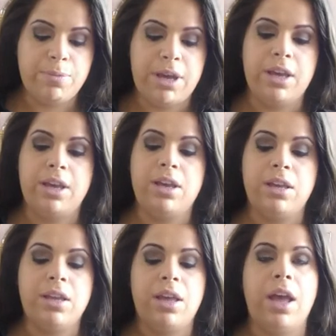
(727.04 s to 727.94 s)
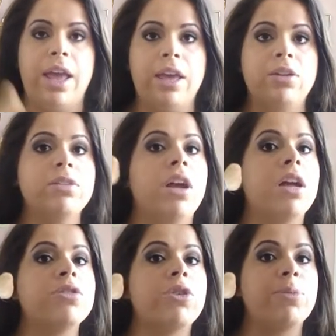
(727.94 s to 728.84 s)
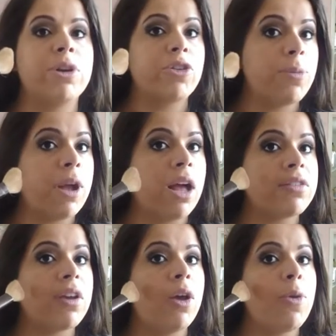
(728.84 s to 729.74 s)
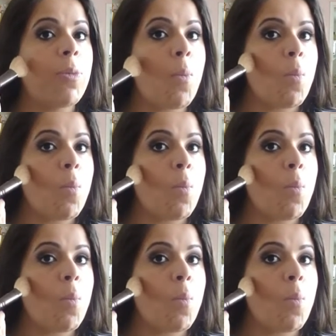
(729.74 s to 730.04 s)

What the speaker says: my angled contour brush from Costco.